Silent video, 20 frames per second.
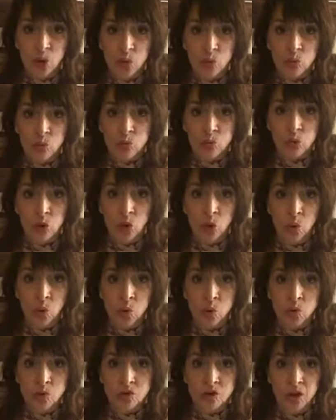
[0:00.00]

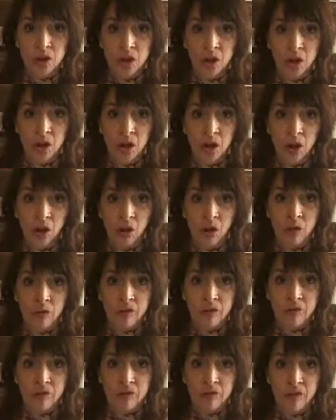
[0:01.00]
rolled
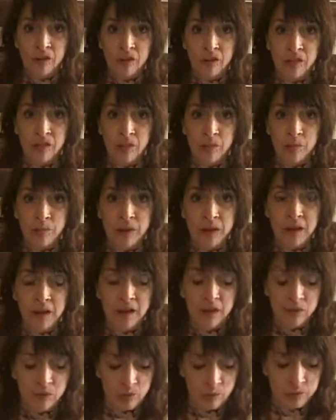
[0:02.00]
off the
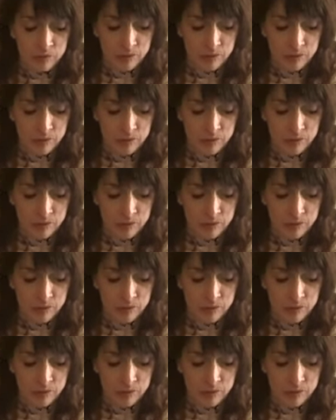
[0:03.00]
pillow.